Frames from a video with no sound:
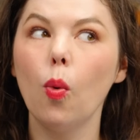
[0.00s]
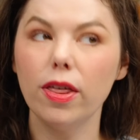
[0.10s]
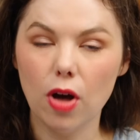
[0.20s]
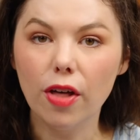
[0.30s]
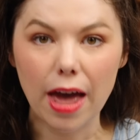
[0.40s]

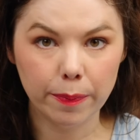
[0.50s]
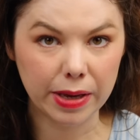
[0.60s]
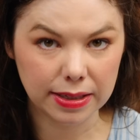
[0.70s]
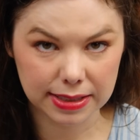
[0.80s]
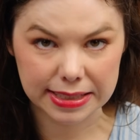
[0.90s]
With all that
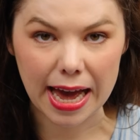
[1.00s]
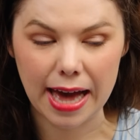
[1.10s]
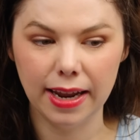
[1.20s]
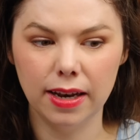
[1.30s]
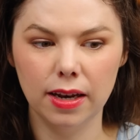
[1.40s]
being
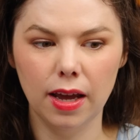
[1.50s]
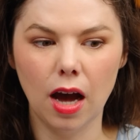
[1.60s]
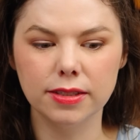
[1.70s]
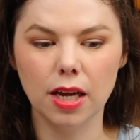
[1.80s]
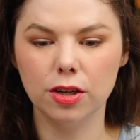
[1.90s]
said, and
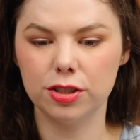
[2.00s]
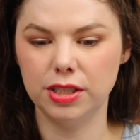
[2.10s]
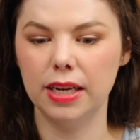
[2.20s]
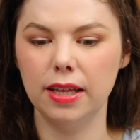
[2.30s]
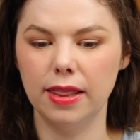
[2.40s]
us
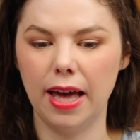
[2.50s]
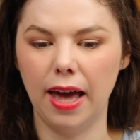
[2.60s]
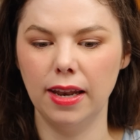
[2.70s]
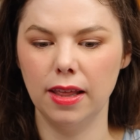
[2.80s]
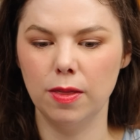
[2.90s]
understanding
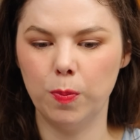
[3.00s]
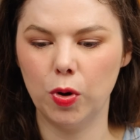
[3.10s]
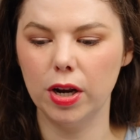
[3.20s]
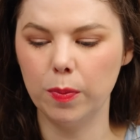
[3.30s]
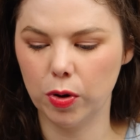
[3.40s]
that
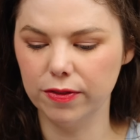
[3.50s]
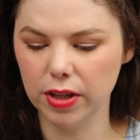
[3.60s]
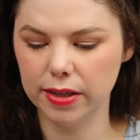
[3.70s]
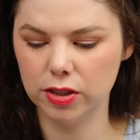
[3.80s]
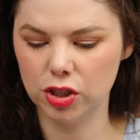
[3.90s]
pretty
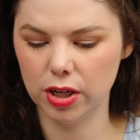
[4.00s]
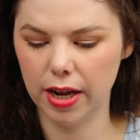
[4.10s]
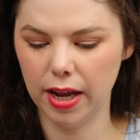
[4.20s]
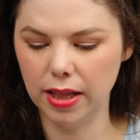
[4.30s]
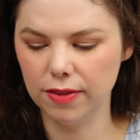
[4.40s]
privilege
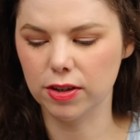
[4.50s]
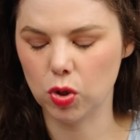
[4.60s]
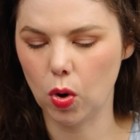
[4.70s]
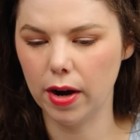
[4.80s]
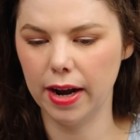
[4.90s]
in the
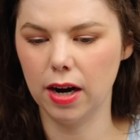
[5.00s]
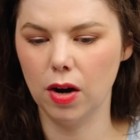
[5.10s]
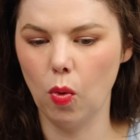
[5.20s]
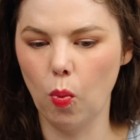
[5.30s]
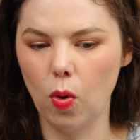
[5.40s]
Victorian
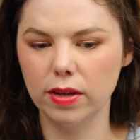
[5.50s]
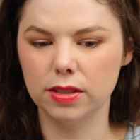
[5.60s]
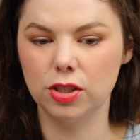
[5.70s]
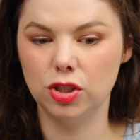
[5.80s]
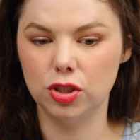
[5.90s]
era
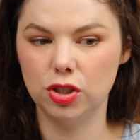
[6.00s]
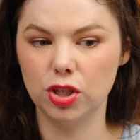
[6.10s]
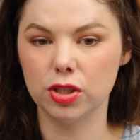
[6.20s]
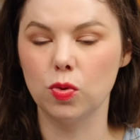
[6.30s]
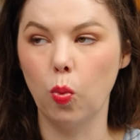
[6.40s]
was
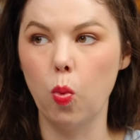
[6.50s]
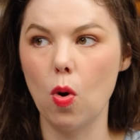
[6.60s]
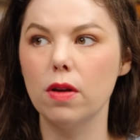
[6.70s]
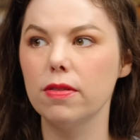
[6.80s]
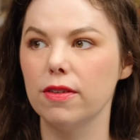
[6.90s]
just
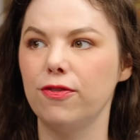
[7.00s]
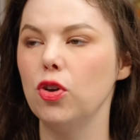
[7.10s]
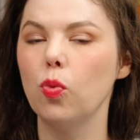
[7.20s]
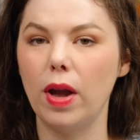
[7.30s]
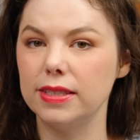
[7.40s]
one of the
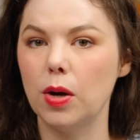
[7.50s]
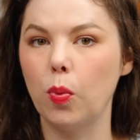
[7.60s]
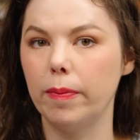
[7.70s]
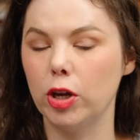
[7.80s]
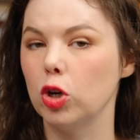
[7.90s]
few ways that
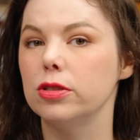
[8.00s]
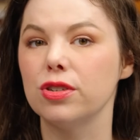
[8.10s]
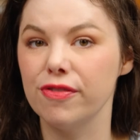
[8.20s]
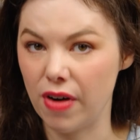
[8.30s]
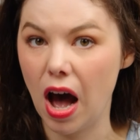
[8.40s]
women could
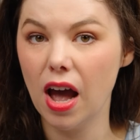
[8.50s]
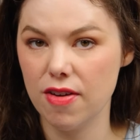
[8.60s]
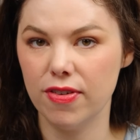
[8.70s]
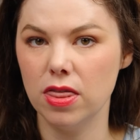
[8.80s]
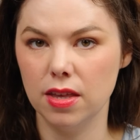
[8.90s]

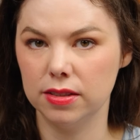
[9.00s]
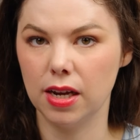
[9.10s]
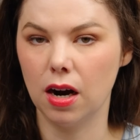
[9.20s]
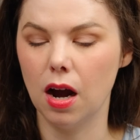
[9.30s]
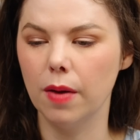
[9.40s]
survive in this
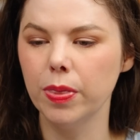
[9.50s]
era.